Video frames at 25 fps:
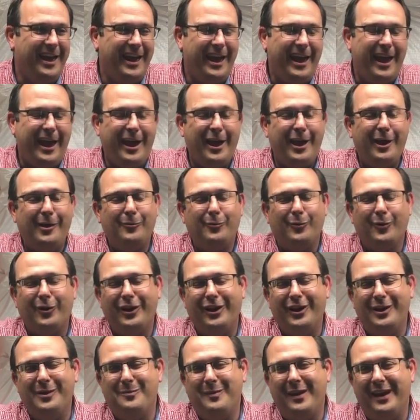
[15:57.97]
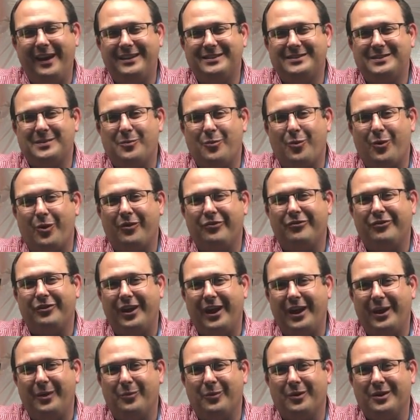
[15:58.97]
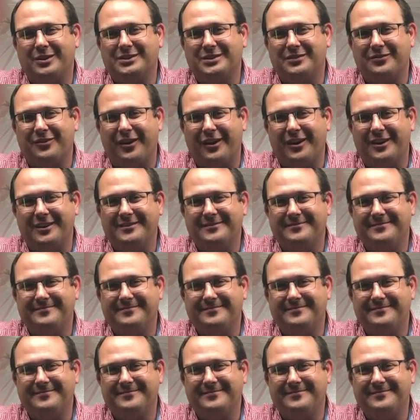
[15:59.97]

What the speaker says: and we're going to make some more flying works of art.